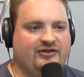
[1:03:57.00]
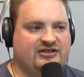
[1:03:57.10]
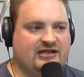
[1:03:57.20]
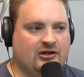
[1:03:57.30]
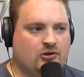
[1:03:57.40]

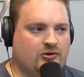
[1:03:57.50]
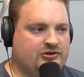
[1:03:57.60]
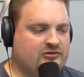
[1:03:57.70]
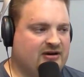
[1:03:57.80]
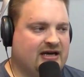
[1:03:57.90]
play it and
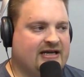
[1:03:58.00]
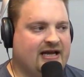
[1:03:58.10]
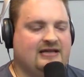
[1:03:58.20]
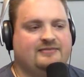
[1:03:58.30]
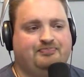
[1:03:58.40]
answer it on
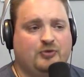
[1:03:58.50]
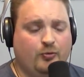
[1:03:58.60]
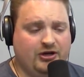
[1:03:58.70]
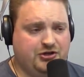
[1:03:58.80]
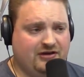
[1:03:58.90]
an
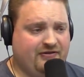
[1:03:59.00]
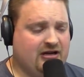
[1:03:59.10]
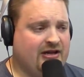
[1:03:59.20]
upcoming